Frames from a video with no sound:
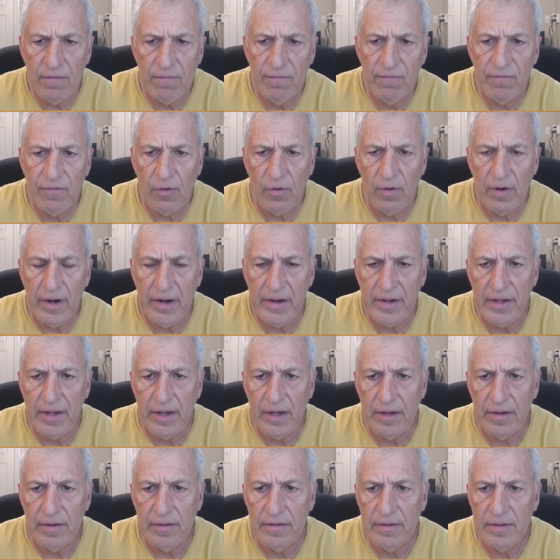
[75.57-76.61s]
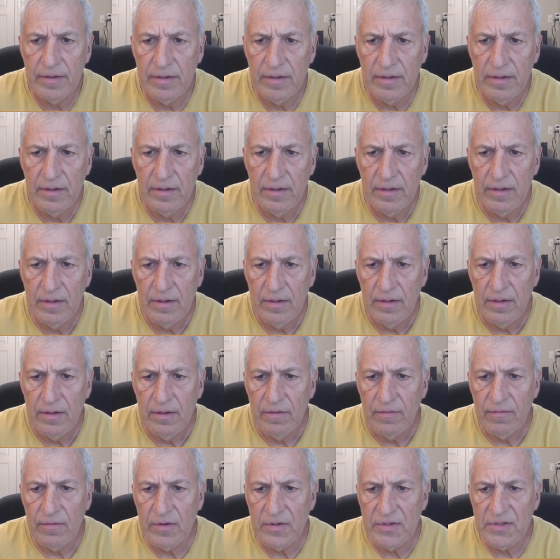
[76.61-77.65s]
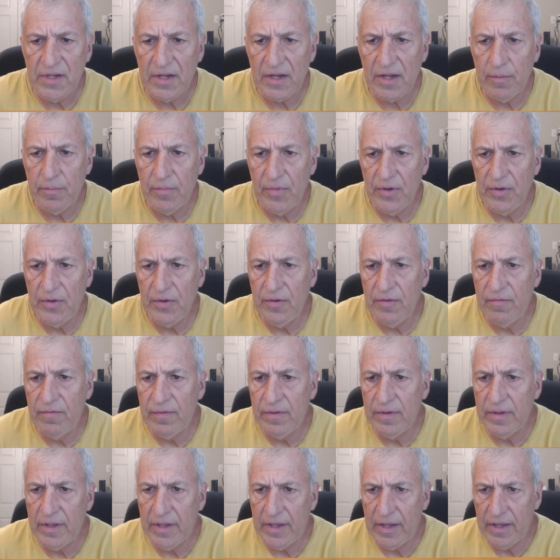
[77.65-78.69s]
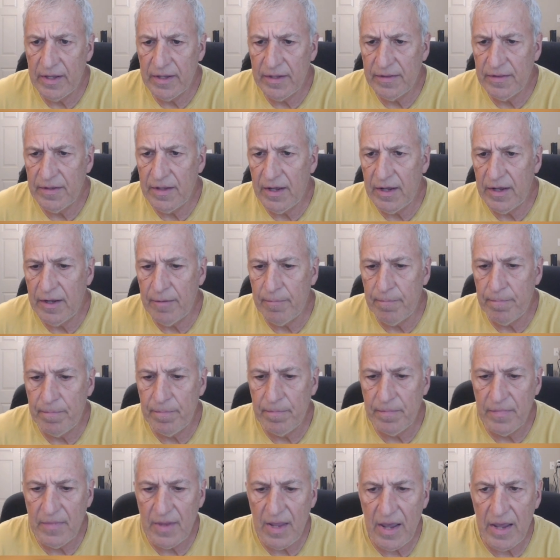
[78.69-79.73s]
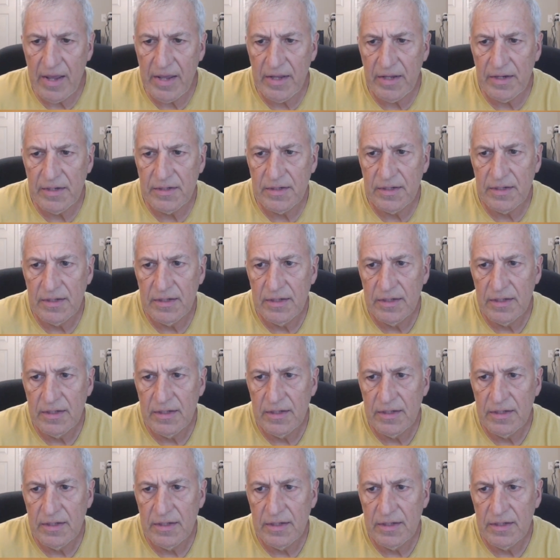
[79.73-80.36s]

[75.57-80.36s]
for a second move, and knight